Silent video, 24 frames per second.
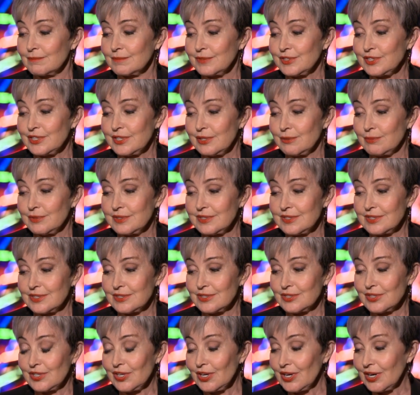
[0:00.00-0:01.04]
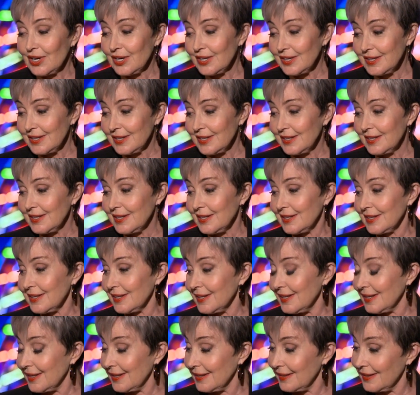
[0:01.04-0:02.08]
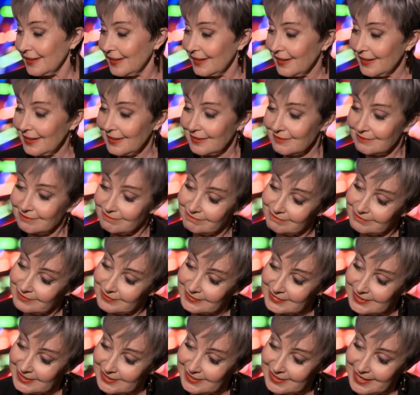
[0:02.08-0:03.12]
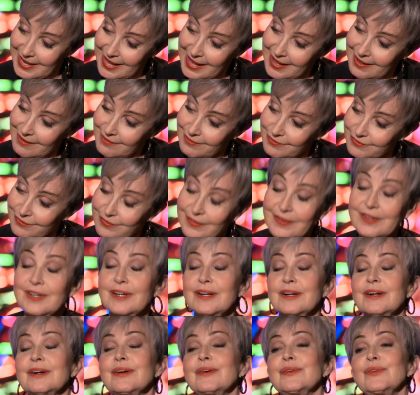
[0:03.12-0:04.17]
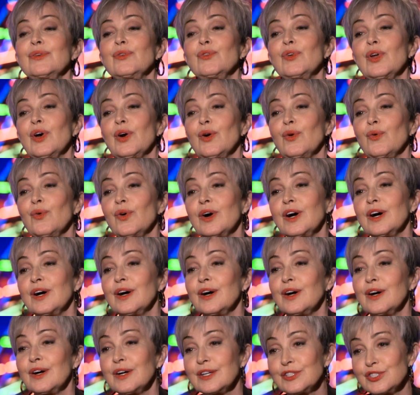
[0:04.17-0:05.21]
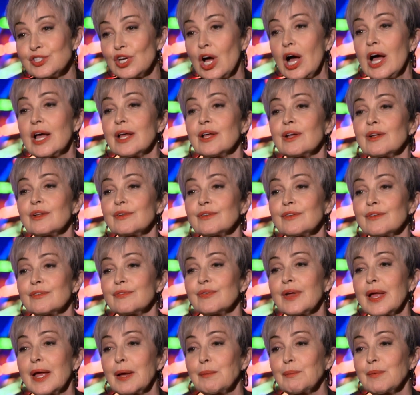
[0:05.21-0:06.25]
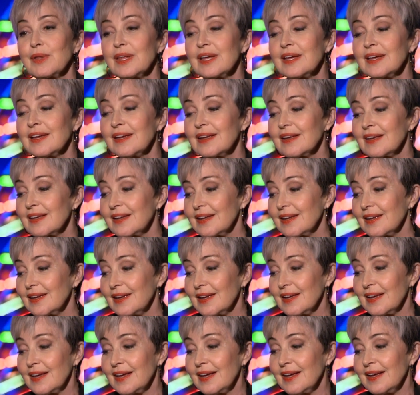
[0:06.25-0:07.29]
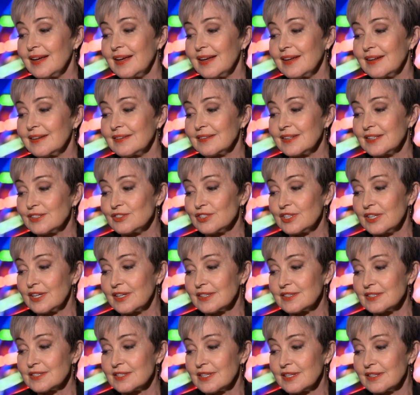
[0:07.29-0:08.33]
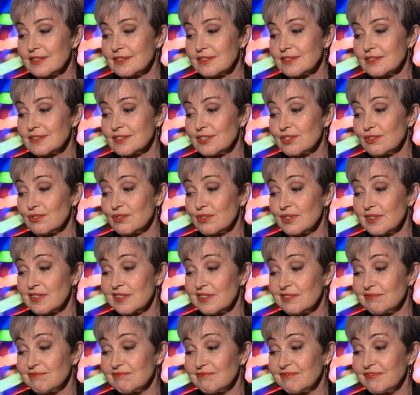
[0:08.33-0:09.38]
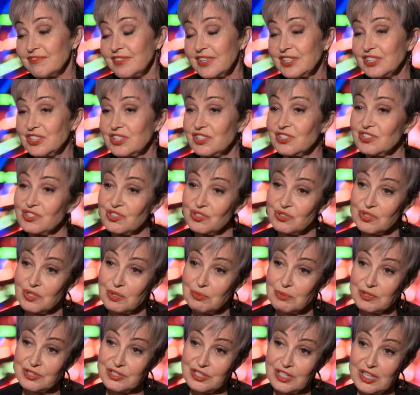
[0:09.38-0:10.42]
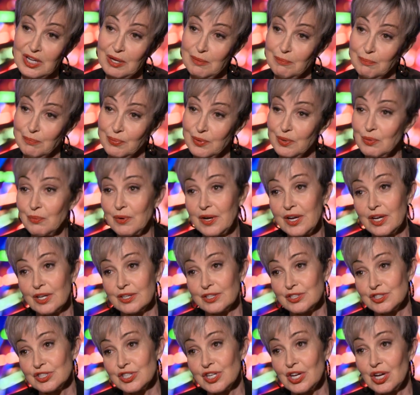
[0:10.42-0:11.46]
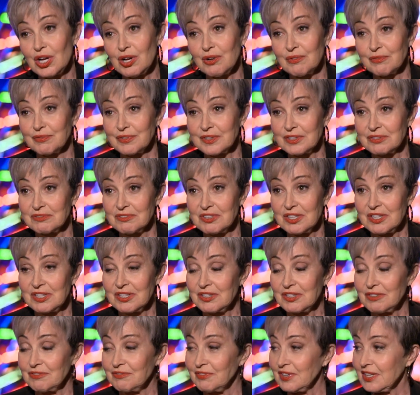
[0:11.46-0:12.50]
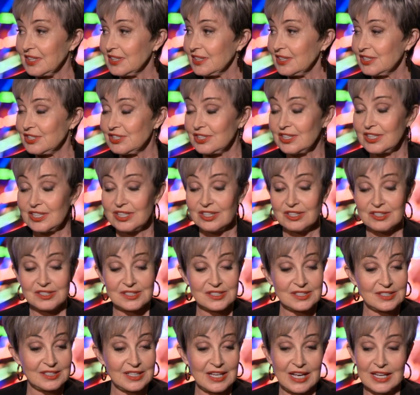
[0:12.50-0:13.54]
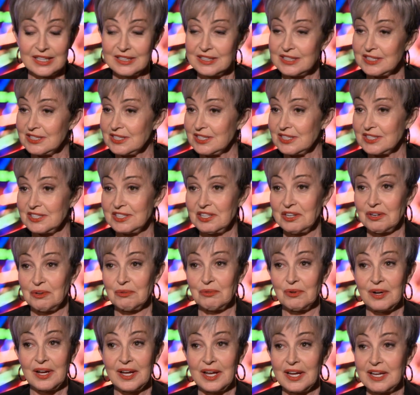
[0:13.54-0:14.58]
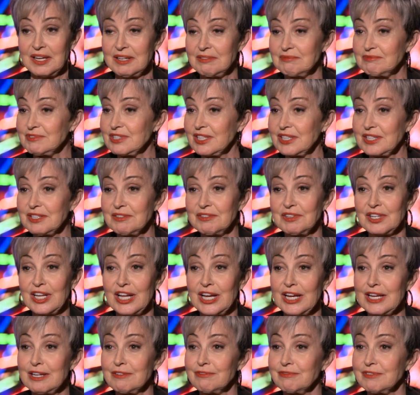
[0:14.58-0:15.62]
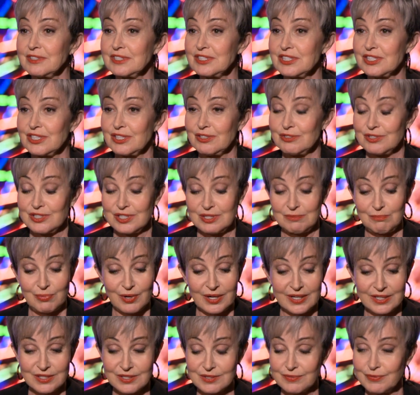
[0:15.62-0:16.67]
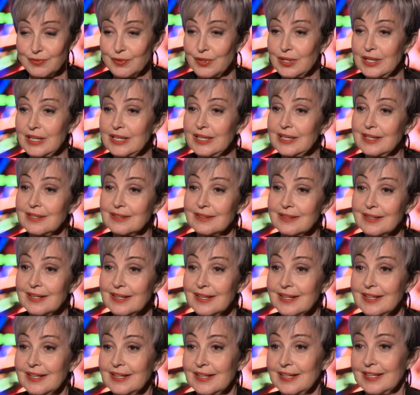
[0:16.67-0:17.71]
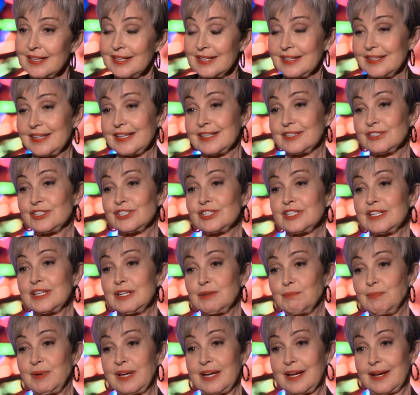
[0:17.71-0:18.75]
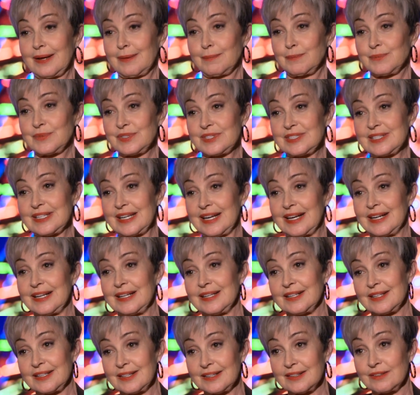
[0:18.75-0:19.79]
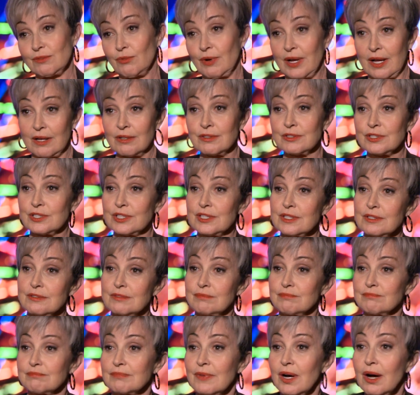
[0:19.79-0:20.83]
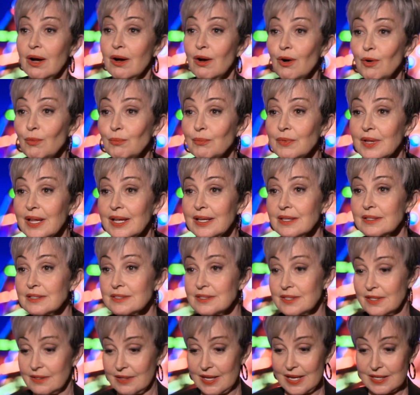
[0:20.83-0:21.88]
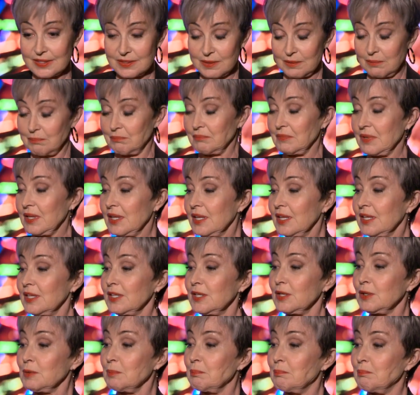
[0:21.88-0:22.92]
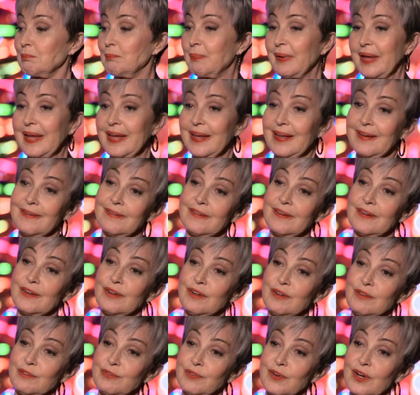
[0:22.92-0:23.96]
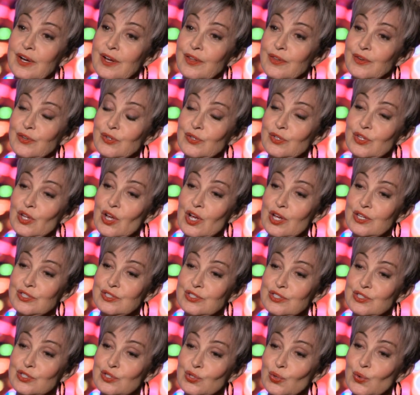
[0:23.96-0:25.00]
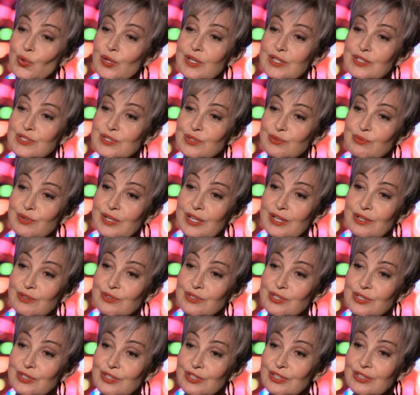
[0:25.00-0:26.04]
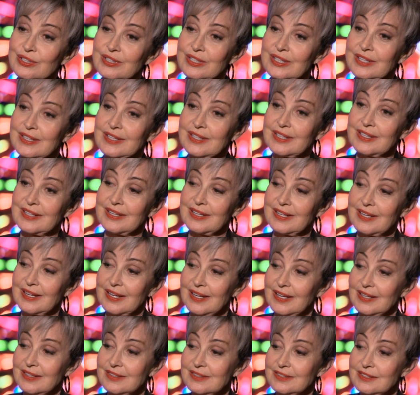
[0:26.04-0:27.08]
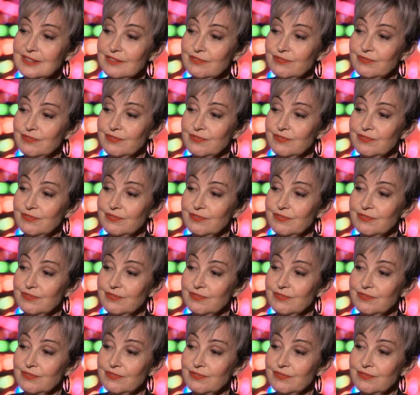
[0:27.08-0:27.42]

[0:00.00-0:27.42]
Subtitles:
She was discarded and then didn't have, a child, a family. And then she got sent to a vintage store where she got put away on a shelf. And finally she goes, this is no way to live a life. And so she breaks free. And then she becomes, she's homeless and has a little band of other lost toys around her. And